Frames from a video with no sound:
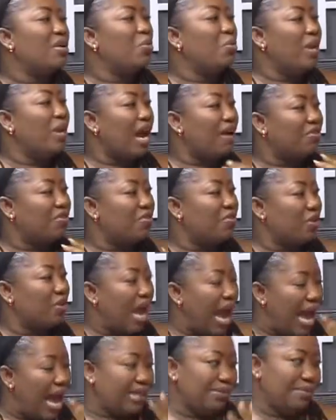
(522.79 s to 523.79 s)
we have to
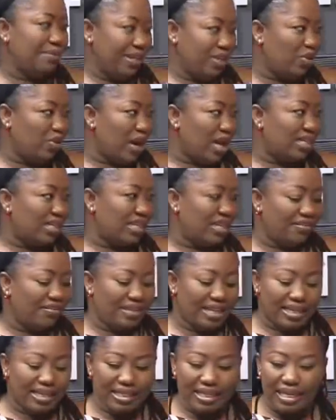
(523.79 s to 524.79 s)
admit to ourselves
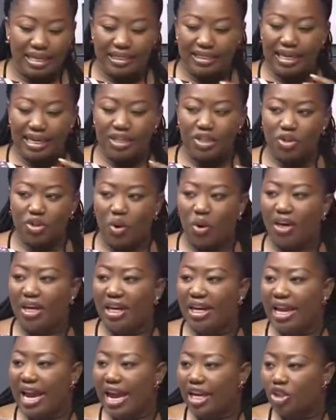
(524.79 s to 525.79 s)
that just
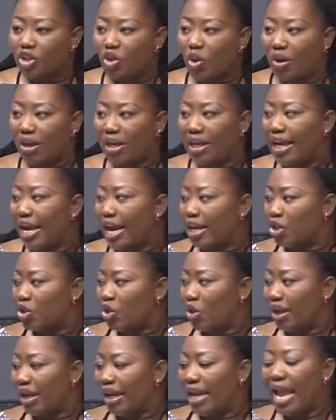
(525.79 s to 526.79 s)
talking and talking and
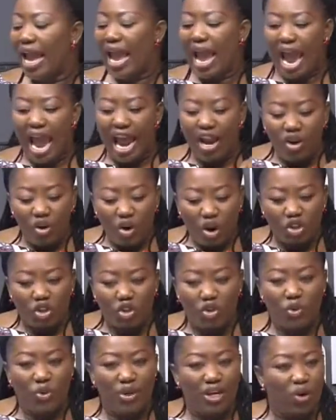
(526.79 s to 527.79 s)
talking and
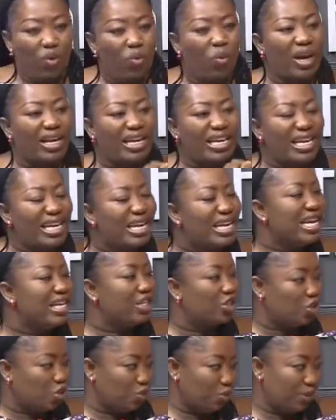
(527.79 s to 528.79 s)
not doing what
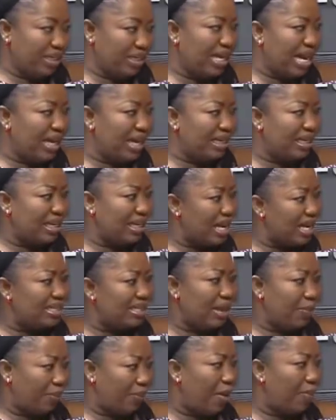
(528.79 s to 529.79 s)
needs to be done mm. is
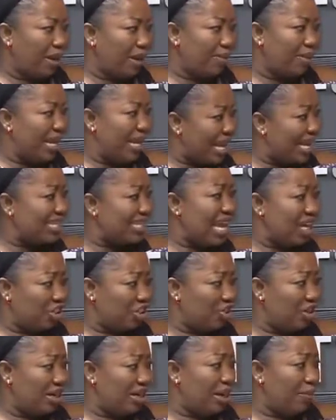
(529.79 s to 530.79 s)
a problem. It's well,
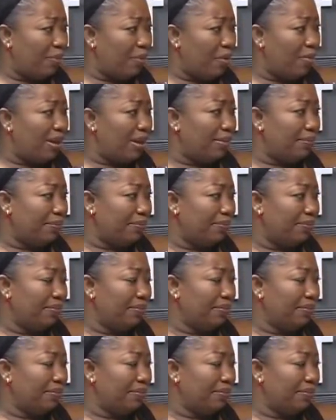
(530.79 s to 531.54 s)
actually the well, problem. After,